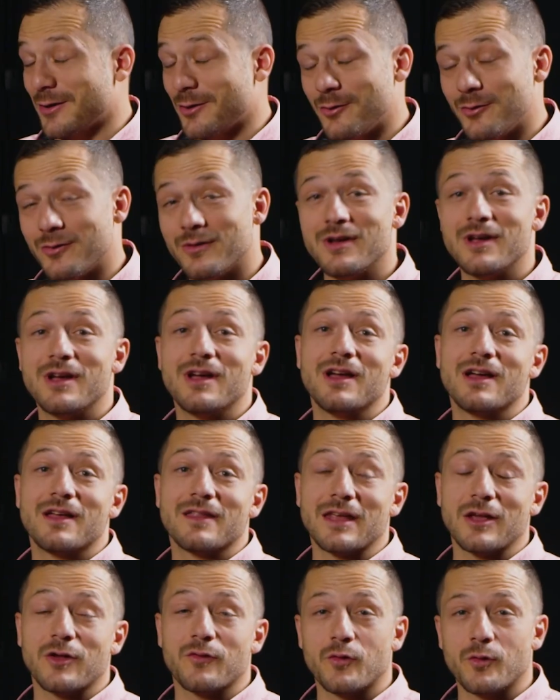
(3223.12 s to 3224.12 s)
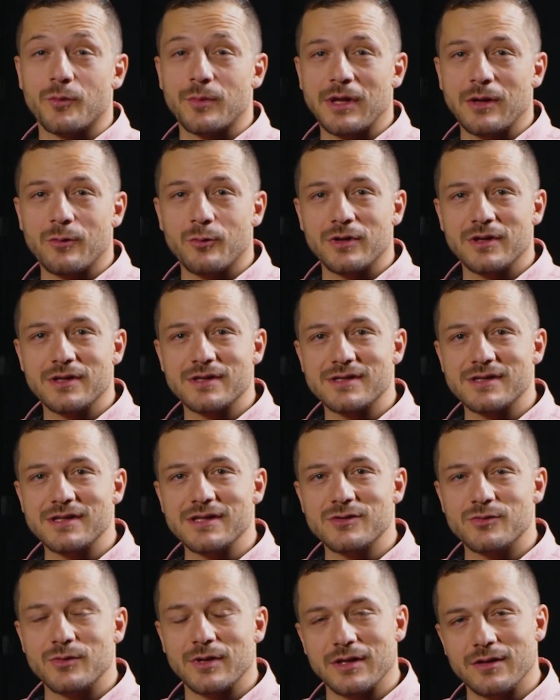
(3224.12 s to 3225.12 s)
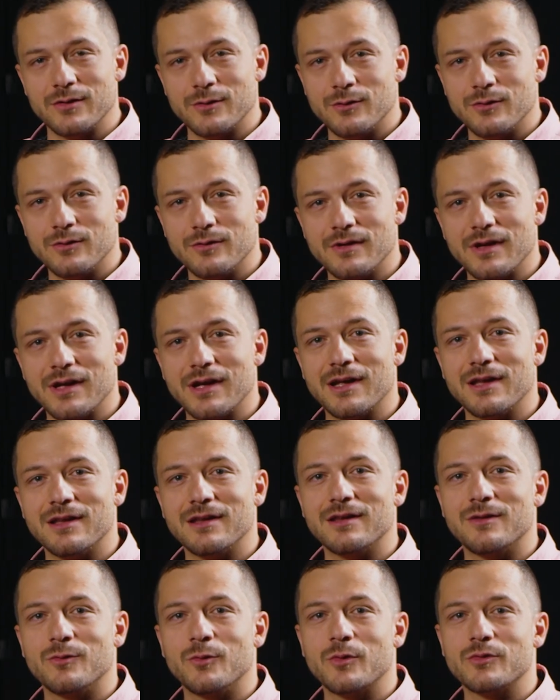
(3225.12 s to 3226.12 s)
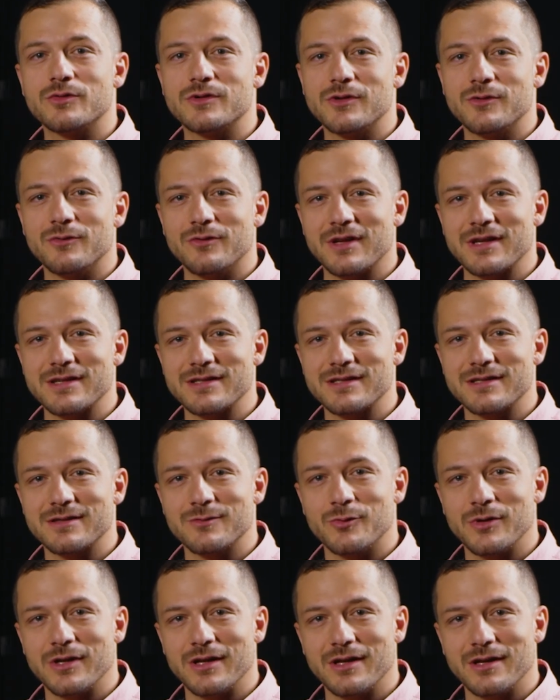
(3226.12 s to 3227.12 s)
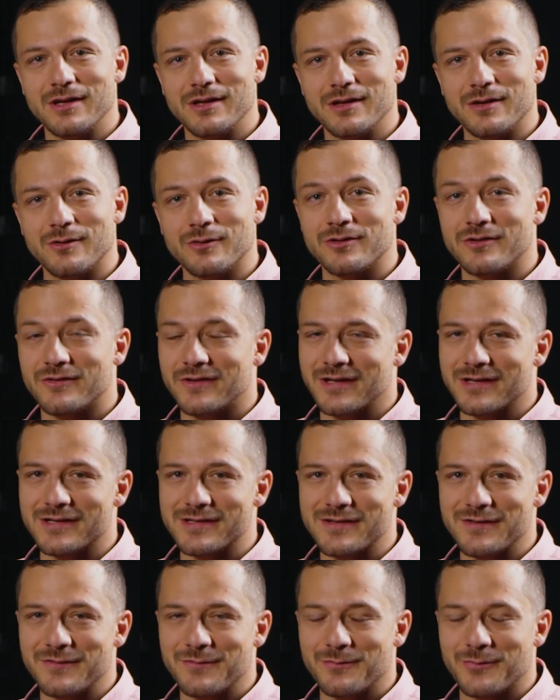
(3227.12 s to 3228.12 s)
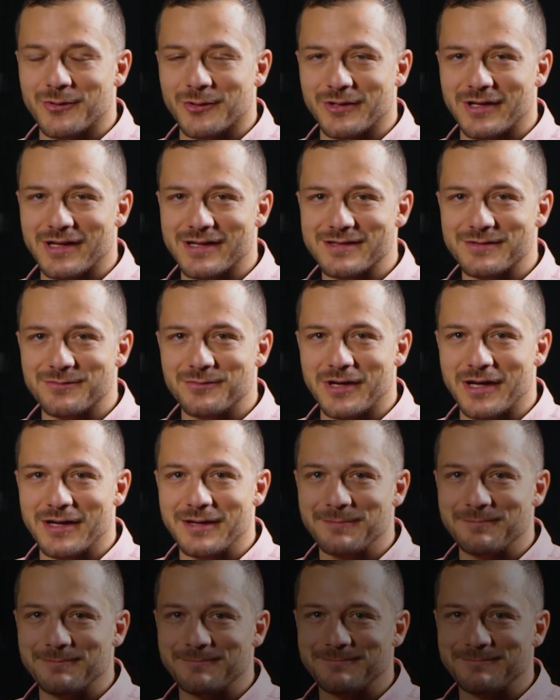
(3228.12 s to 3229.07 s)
you. Thank you for being with us this week too, and we'll see you next week on the Recursive Podcast. Bye.